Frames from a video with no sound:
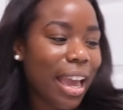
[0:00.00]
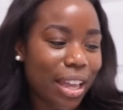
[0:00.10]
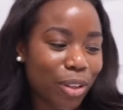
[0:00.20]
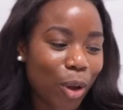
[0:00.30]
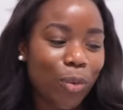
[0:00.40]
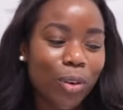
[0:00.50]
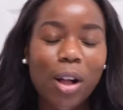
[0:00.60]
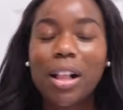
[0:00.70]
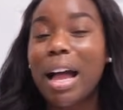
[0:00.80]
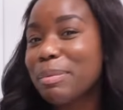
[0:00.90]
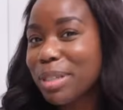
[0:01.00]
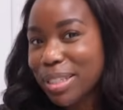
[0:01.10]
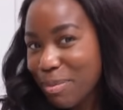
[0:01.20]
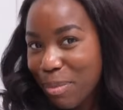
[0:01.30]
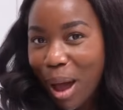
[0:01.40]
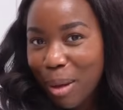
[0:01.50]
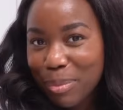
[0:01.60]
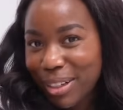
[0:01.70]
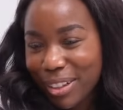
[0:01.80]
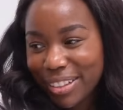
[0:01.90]
And overall, I'm just a
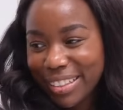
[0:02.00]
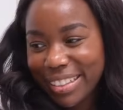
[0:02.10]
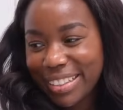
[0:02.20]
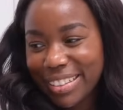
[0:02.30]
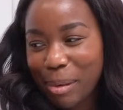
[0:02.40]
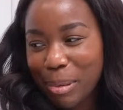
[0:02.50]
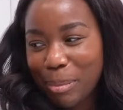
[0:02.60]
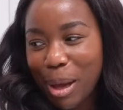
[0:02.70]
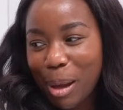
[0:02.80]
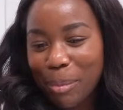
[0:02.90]
pop girly. I'm a pop